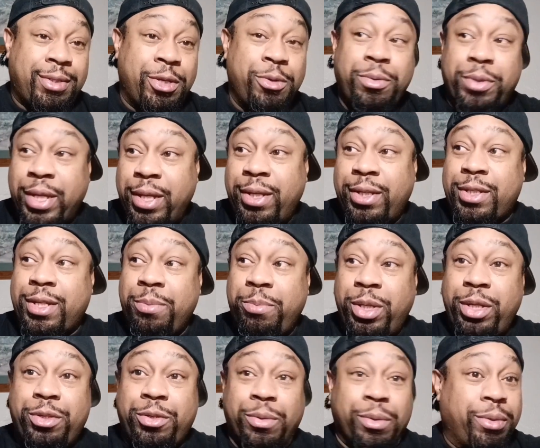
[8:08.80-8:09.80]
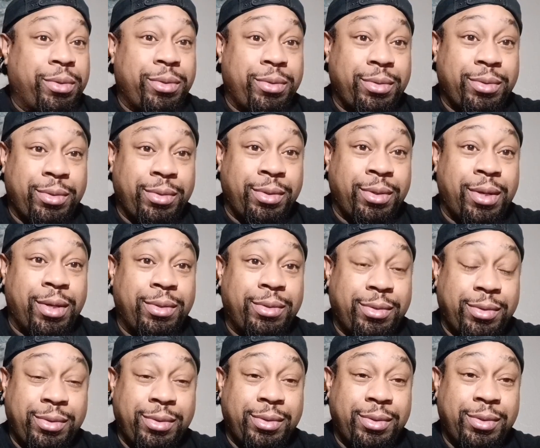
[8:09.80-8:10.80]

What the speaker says: Two things can be true, you know?